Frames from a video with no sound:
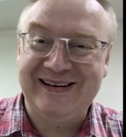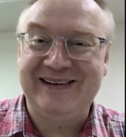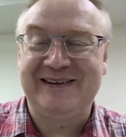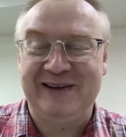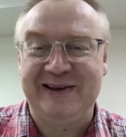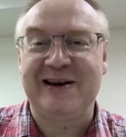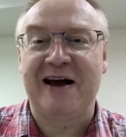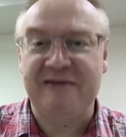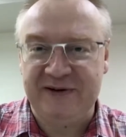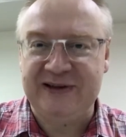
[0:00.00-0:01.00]
the
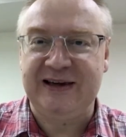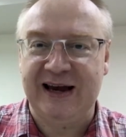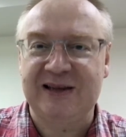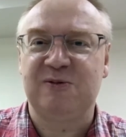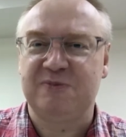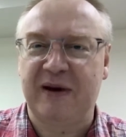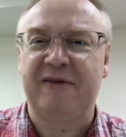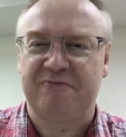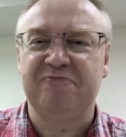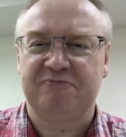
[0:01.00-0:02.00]
Atari VCS
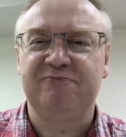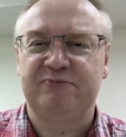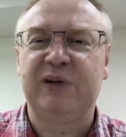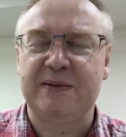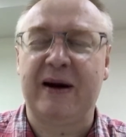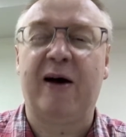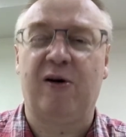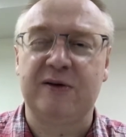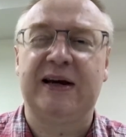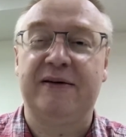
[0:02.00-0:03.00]
was probably my
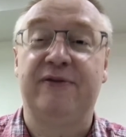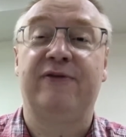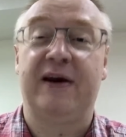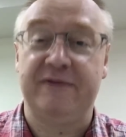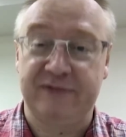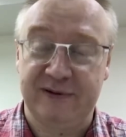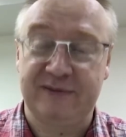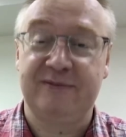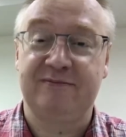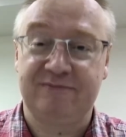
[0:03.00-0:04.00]
all-time favorite
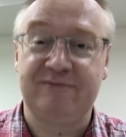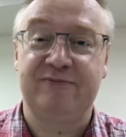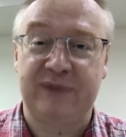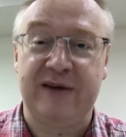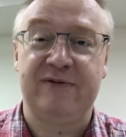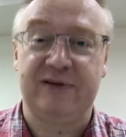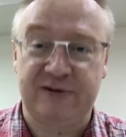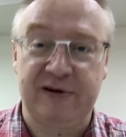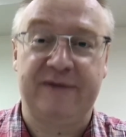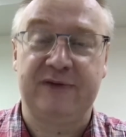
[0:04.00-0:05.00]

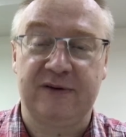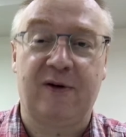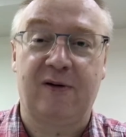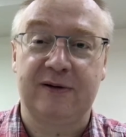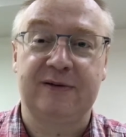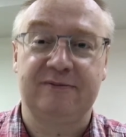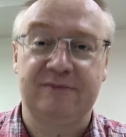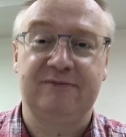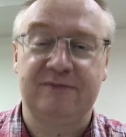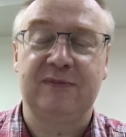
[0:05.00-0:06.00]
gift of all
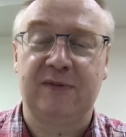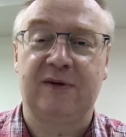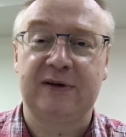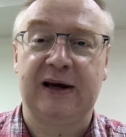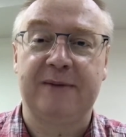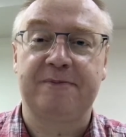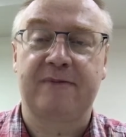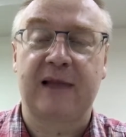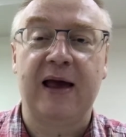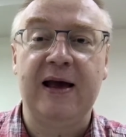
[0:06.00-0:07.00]

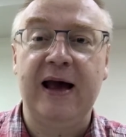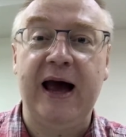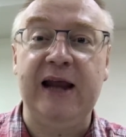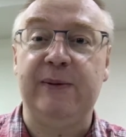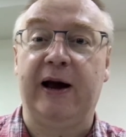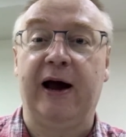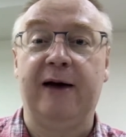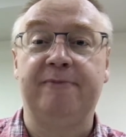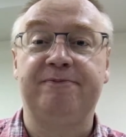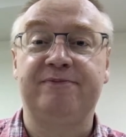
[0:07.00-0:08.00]
time. Anyway,
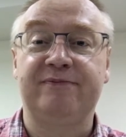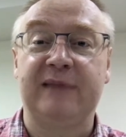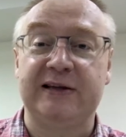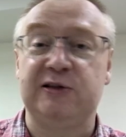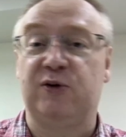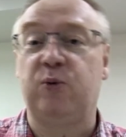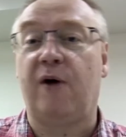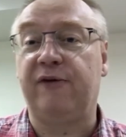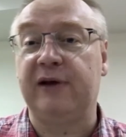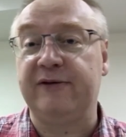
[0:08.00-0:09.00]
that's enough
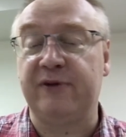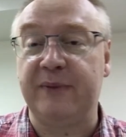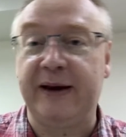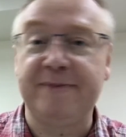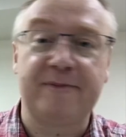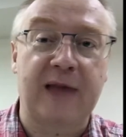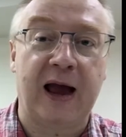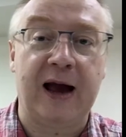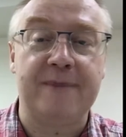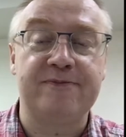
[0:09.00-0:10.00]
waffling from me.
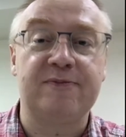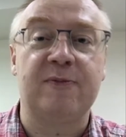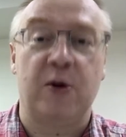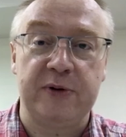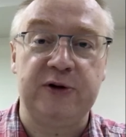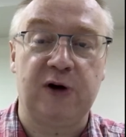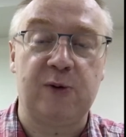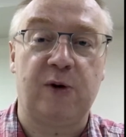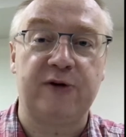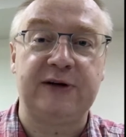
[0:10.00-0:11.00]
Hope you enjoy
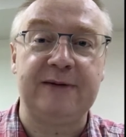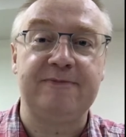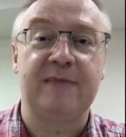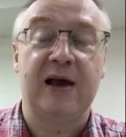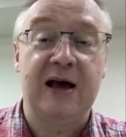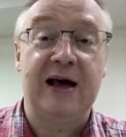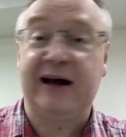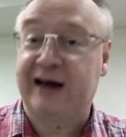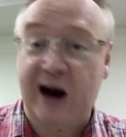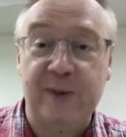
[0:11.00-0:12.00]
watching.
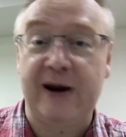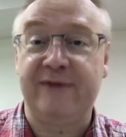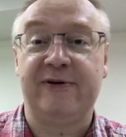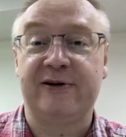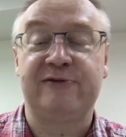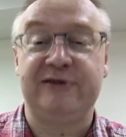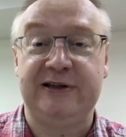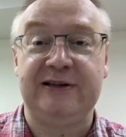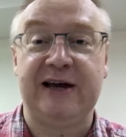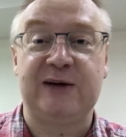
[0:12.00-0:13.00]
I can't wait for
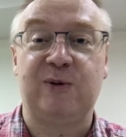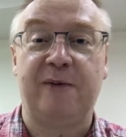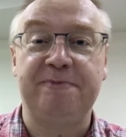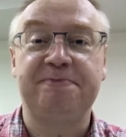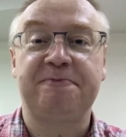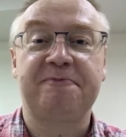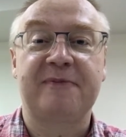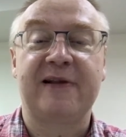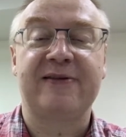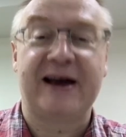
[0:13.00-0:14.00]
Chris's next one.
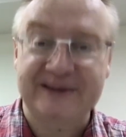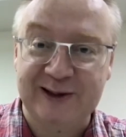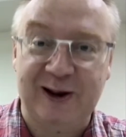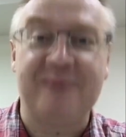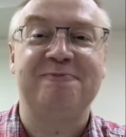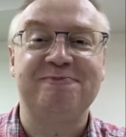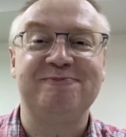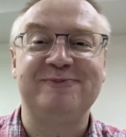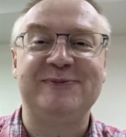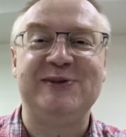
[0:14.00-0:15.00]
Thanks a lot.
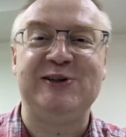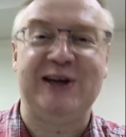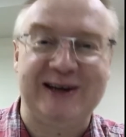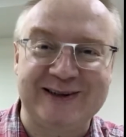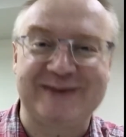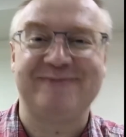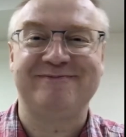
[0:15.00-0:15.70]
Cheers.